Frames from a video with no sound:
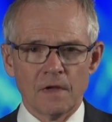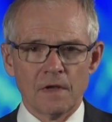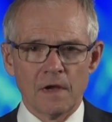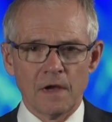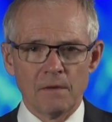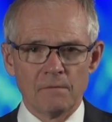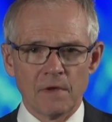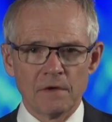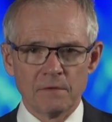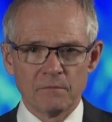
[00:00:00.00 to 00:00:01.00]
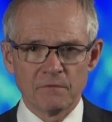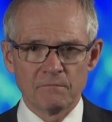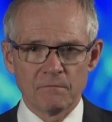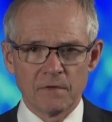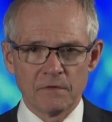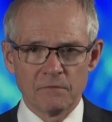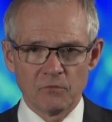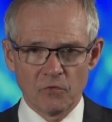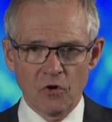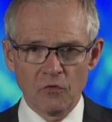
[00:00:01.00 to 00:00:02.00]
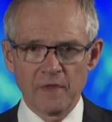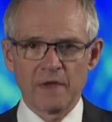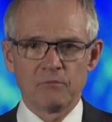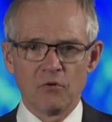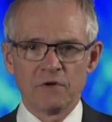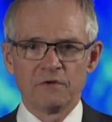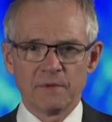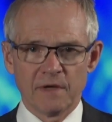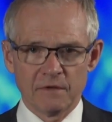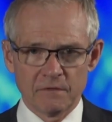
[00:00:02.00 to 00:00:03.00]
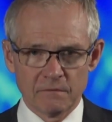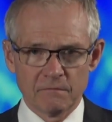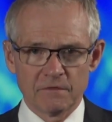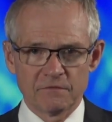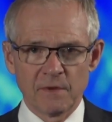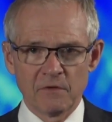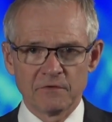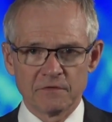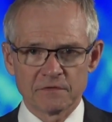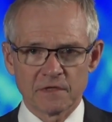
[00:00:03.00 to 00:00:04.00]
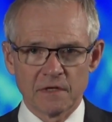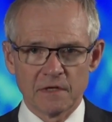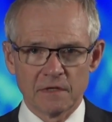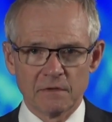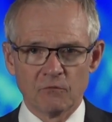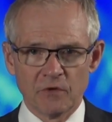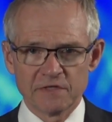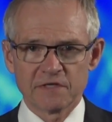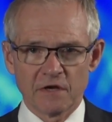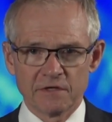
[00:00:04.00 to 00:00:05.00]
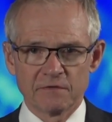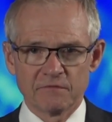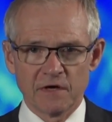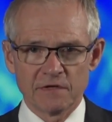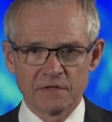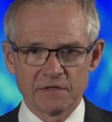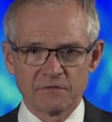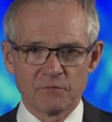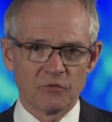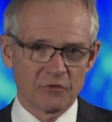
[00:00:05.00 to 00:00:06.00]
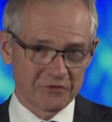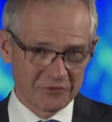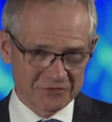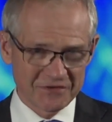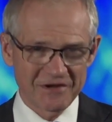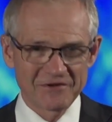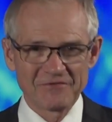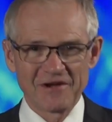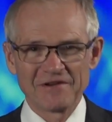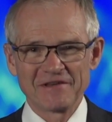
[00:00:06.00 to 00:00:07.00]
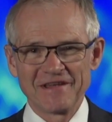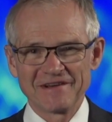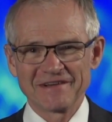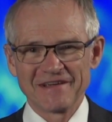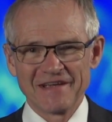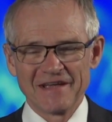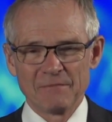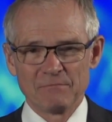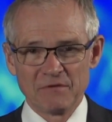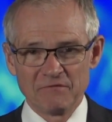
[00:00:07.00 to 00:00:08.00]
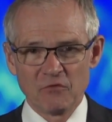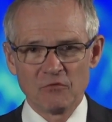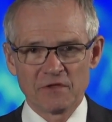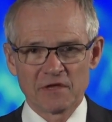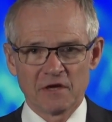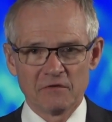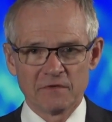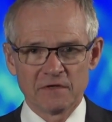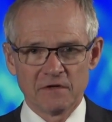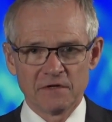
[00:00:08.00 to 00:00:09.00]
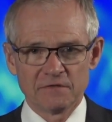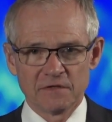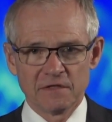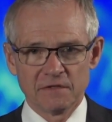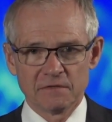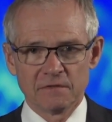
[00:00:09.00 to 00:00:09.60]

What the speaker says: On that point about smelters, we started writing this report, or you started writing it, before the COVID-19